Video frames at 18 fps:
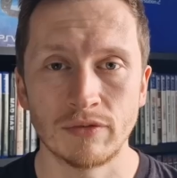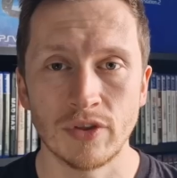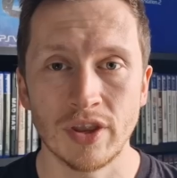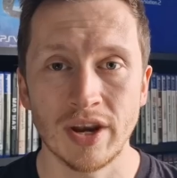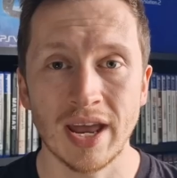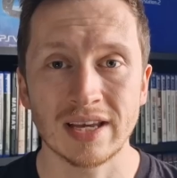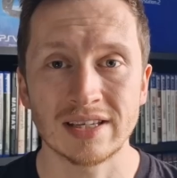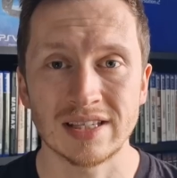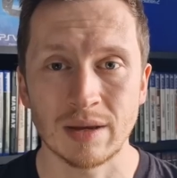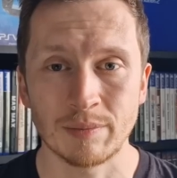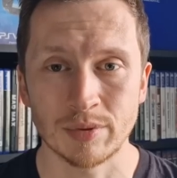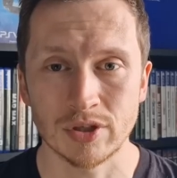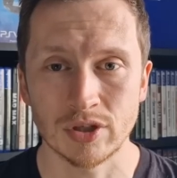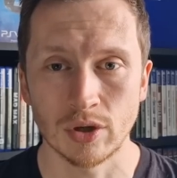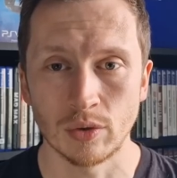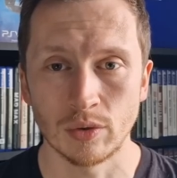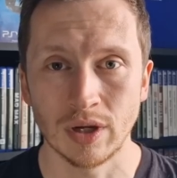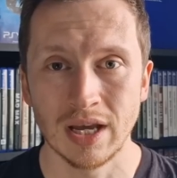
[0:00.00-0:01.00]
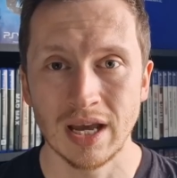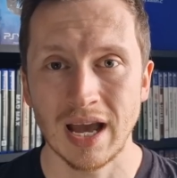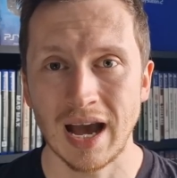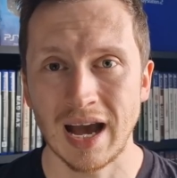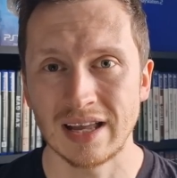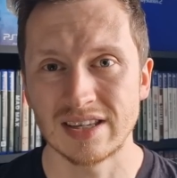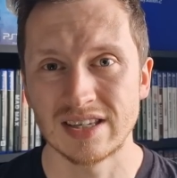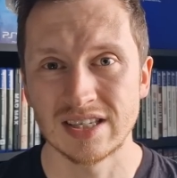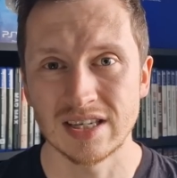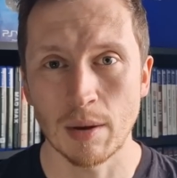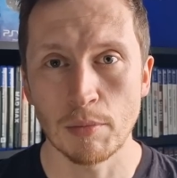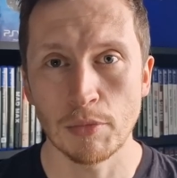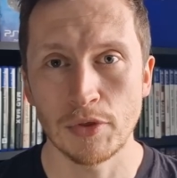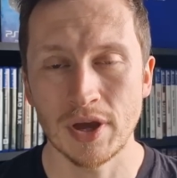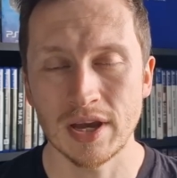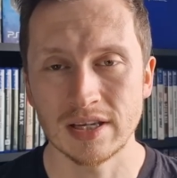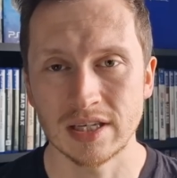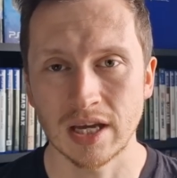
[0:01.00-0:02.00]
for the next episode, and some
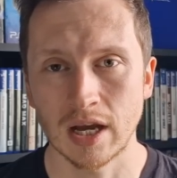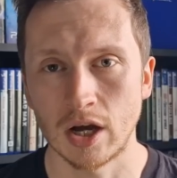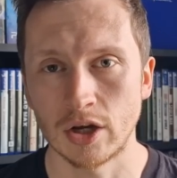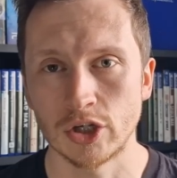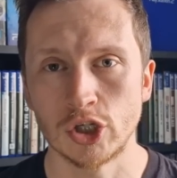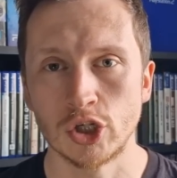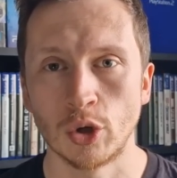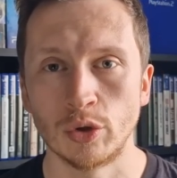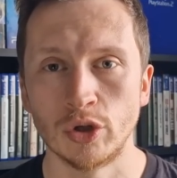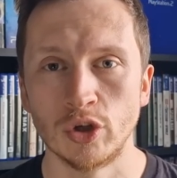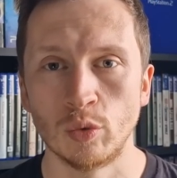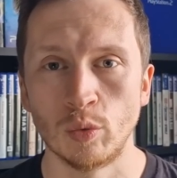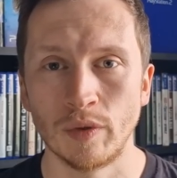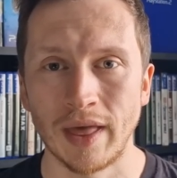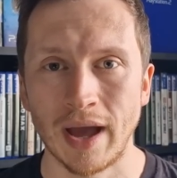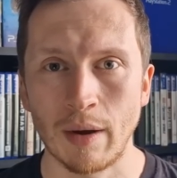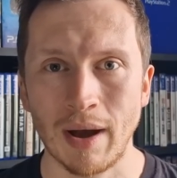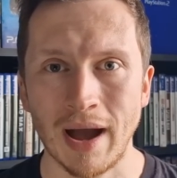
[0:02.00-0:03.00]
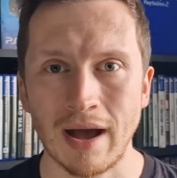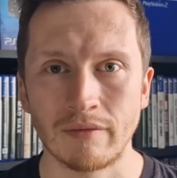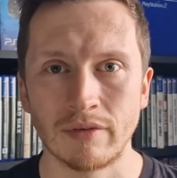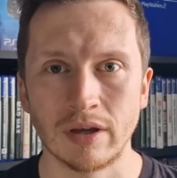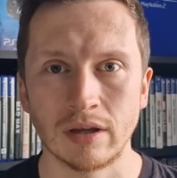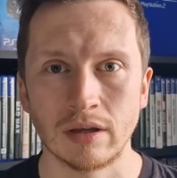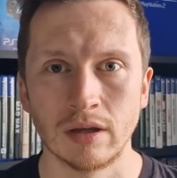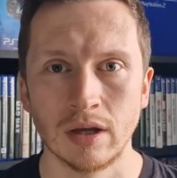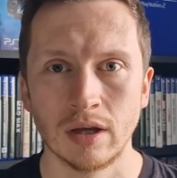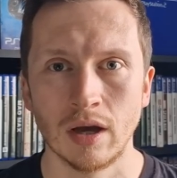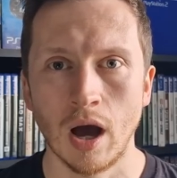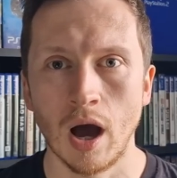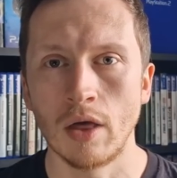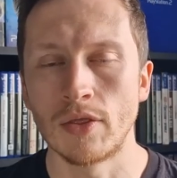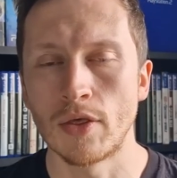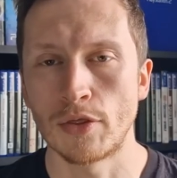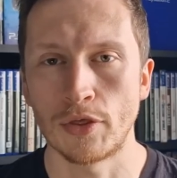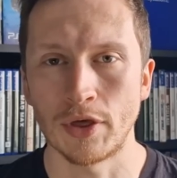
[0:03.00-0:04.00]
things I can't show you without having
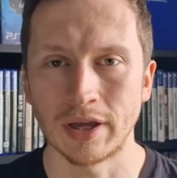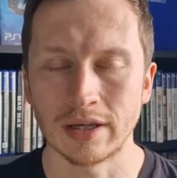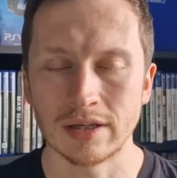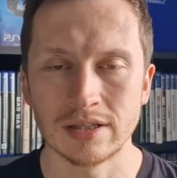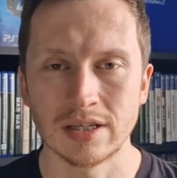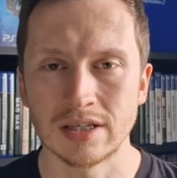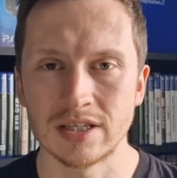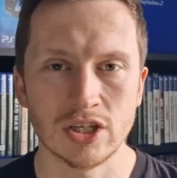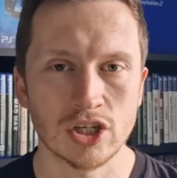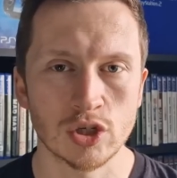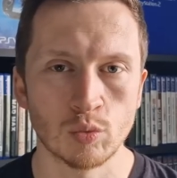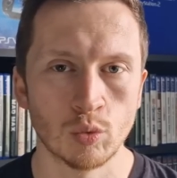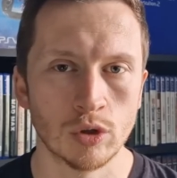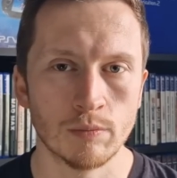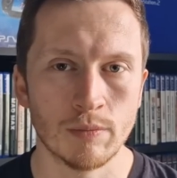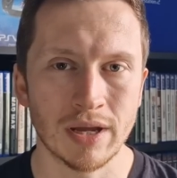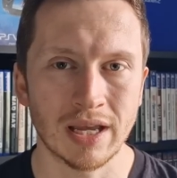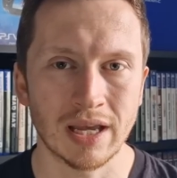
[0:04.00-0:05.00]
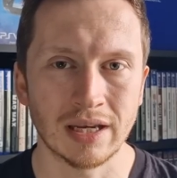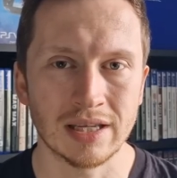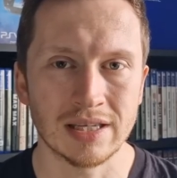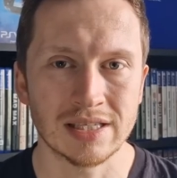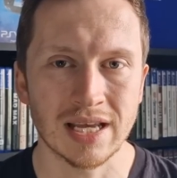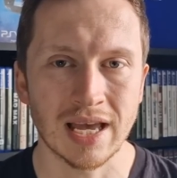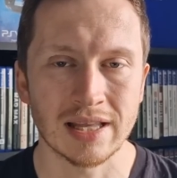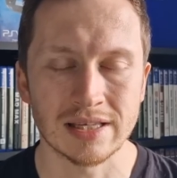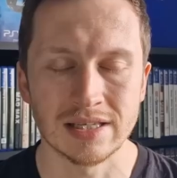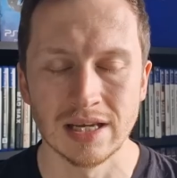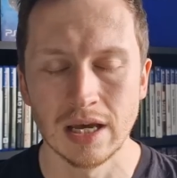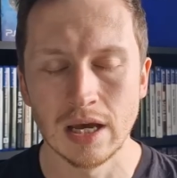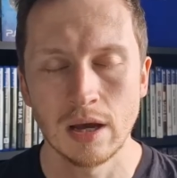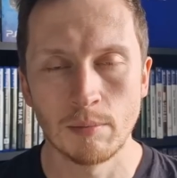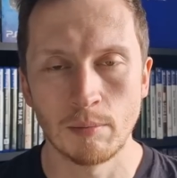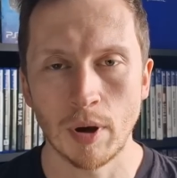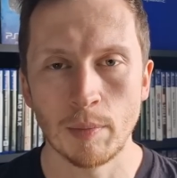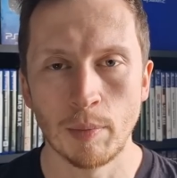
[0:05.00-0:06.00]
other things because it just wouldn't make any sense.
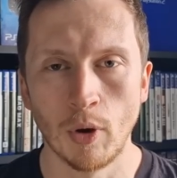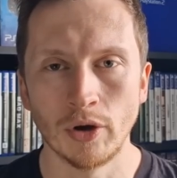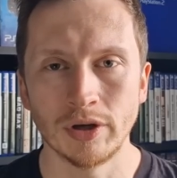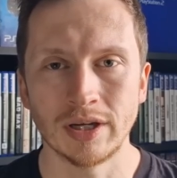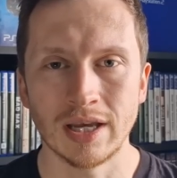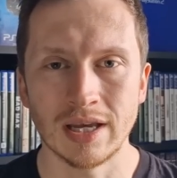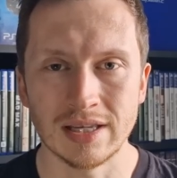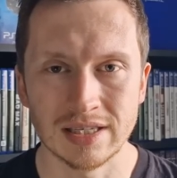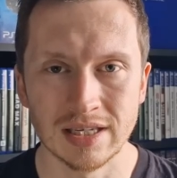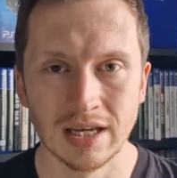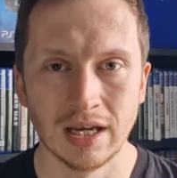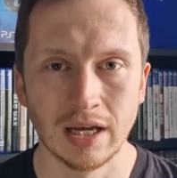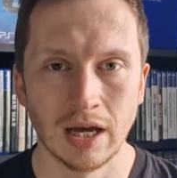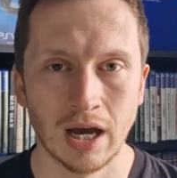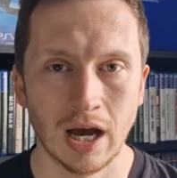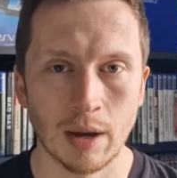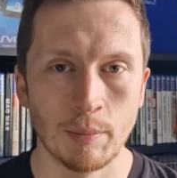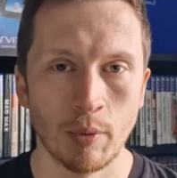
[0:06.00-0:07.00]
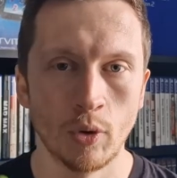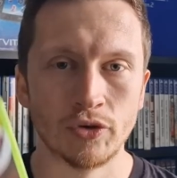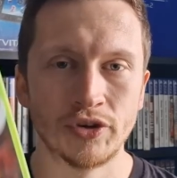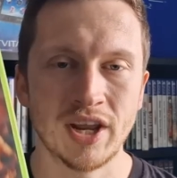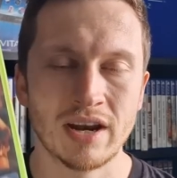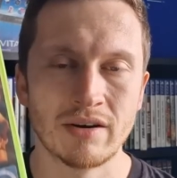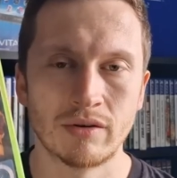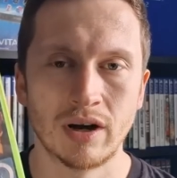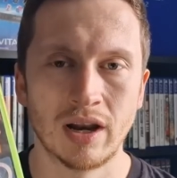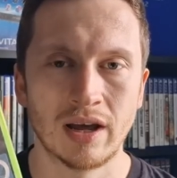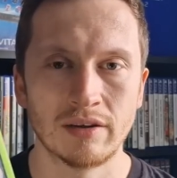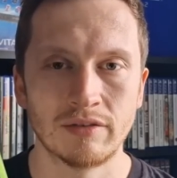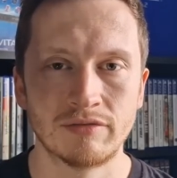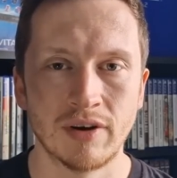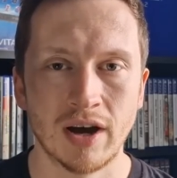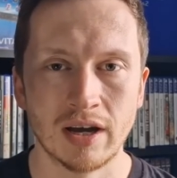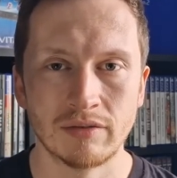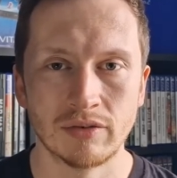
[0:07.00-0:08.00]
My point is, I bought Dead or Alive
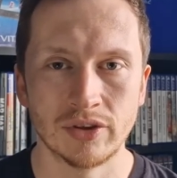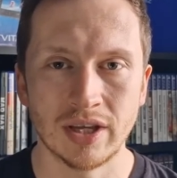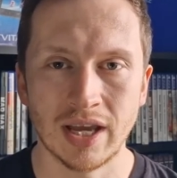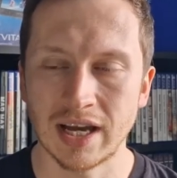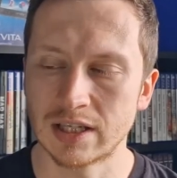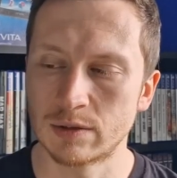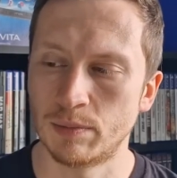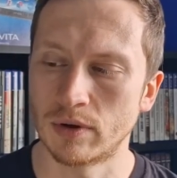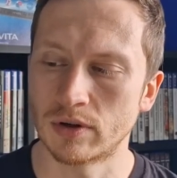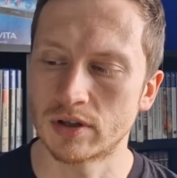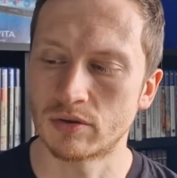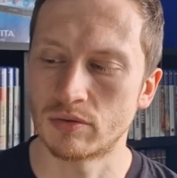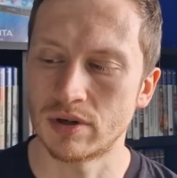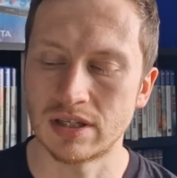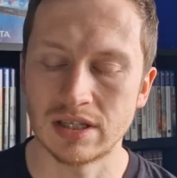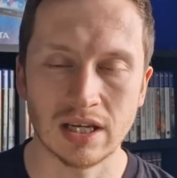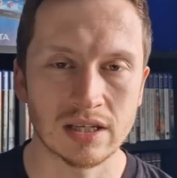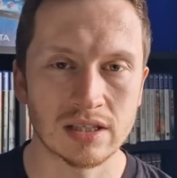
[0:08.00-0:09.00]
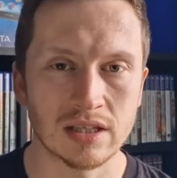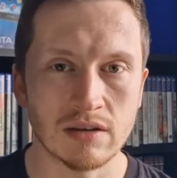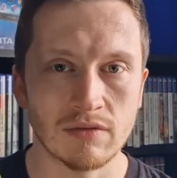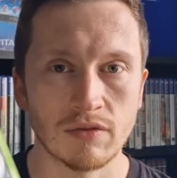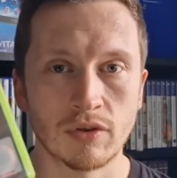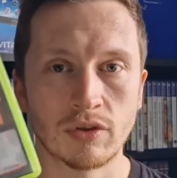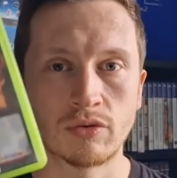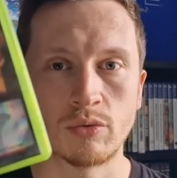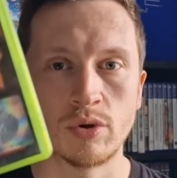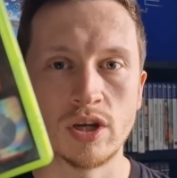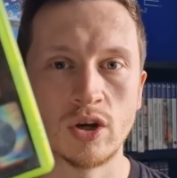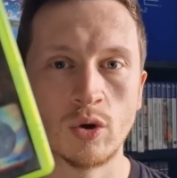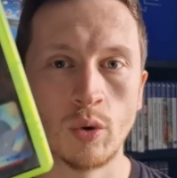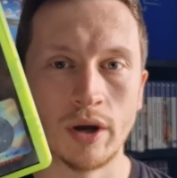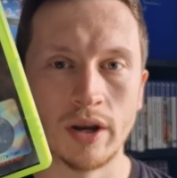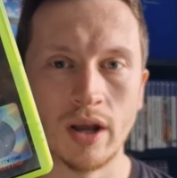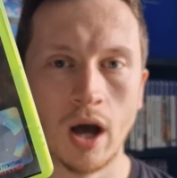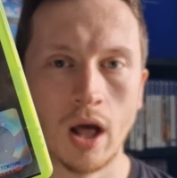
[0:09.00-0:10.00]
five on the Xbox three sixty for three
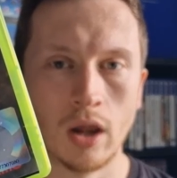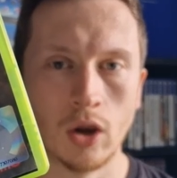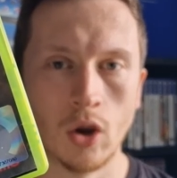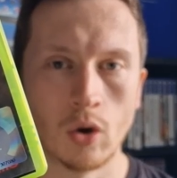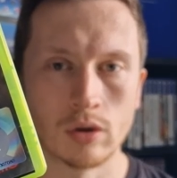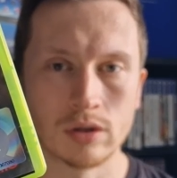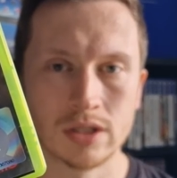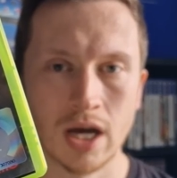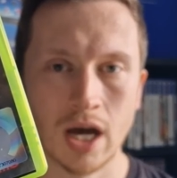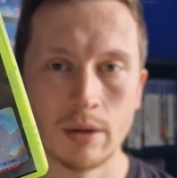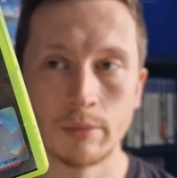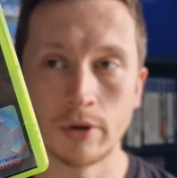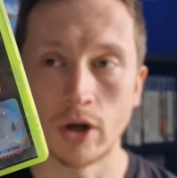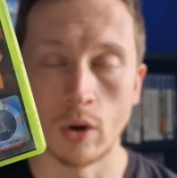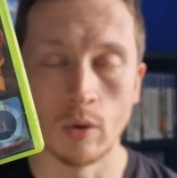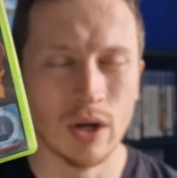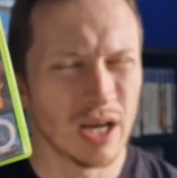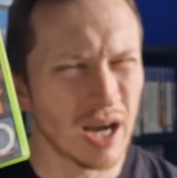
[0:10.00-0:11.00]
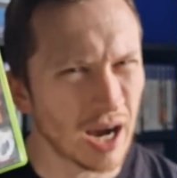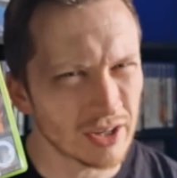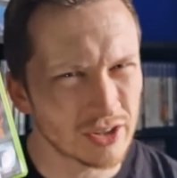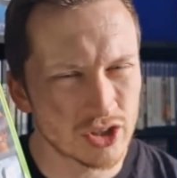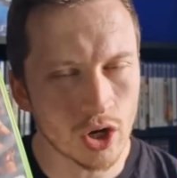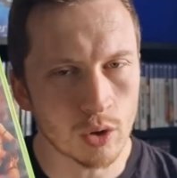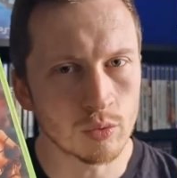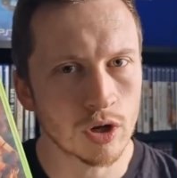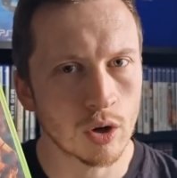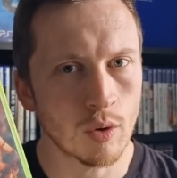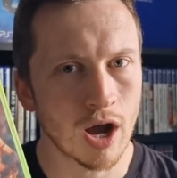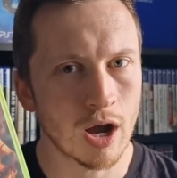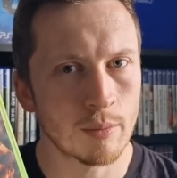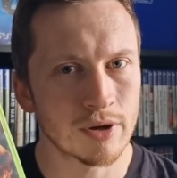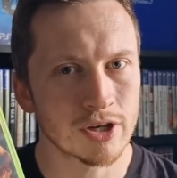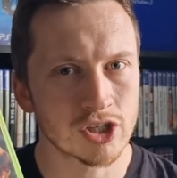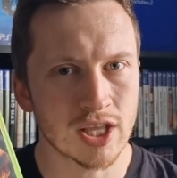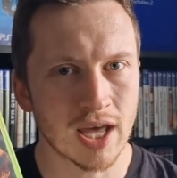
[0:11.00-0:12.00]
quid a long time ago. I don't know how
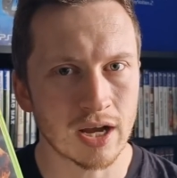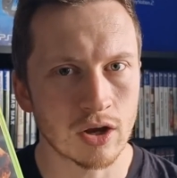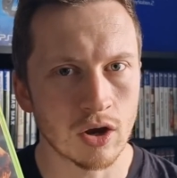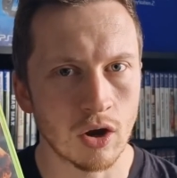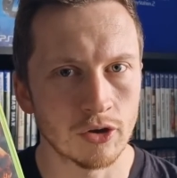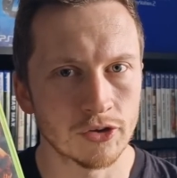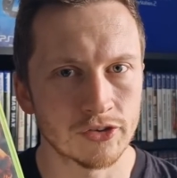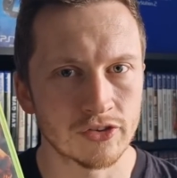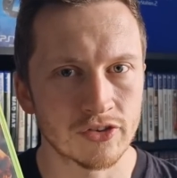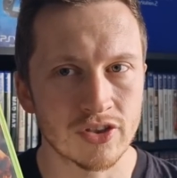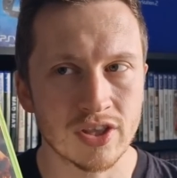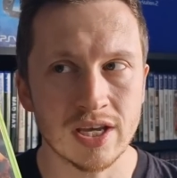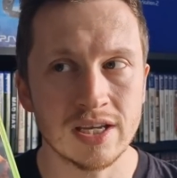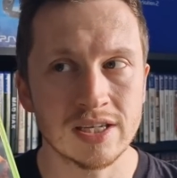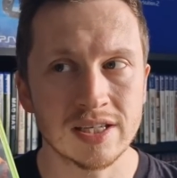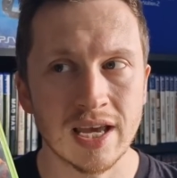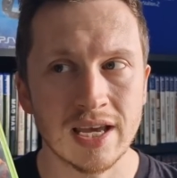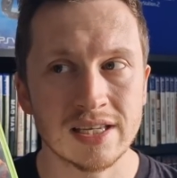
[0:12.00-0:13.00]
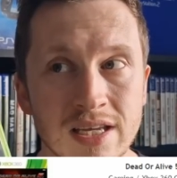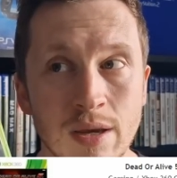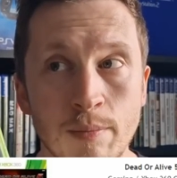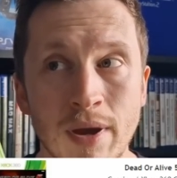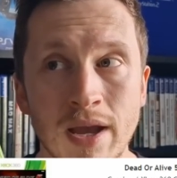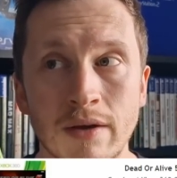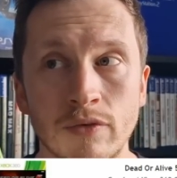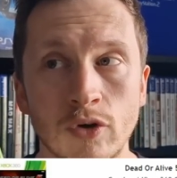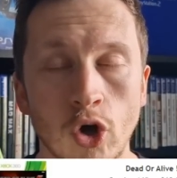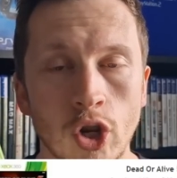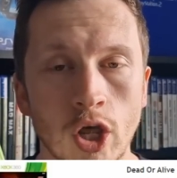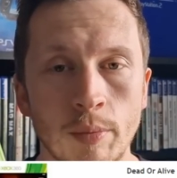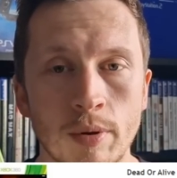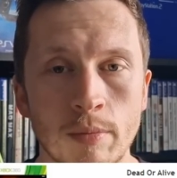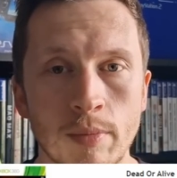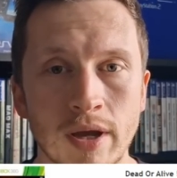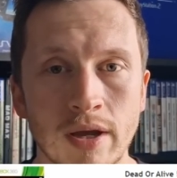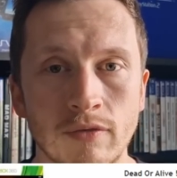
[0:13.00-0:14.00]
much that costs these days. It may have gone up,
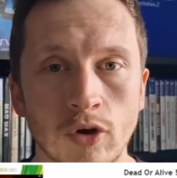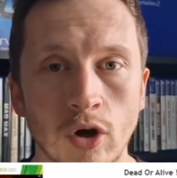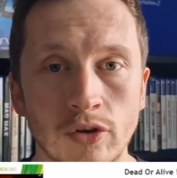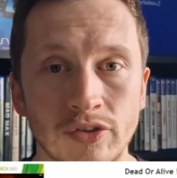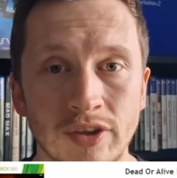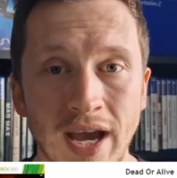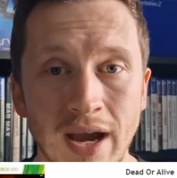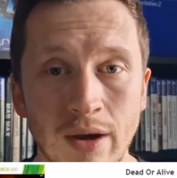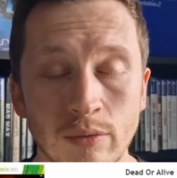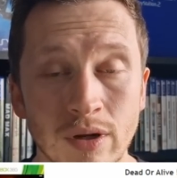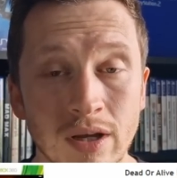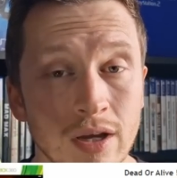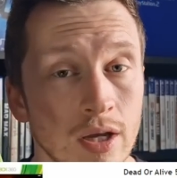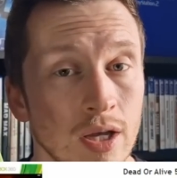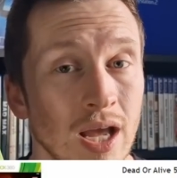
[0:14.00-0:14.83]
it may have gone down,